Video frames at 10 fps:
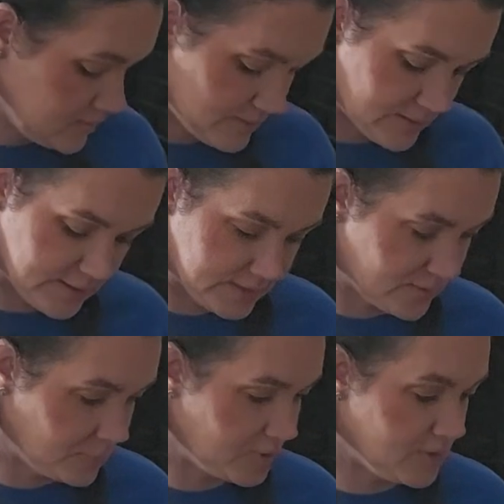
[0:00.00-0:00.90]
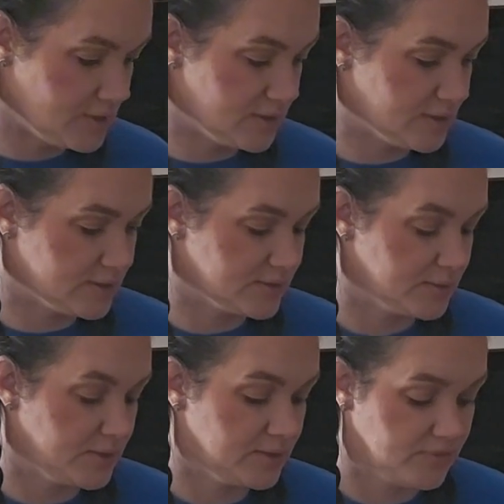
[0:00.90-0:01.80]
Like I said, but this
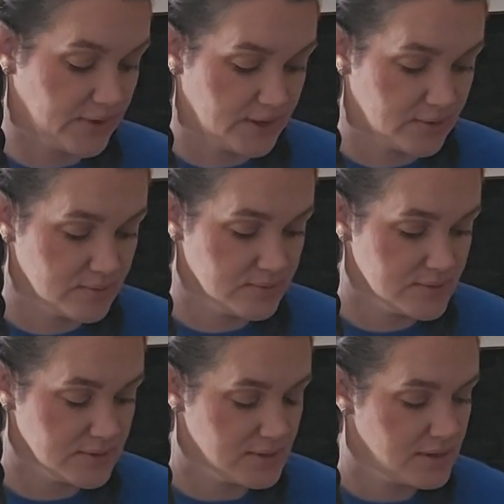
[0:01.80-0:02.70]
we have found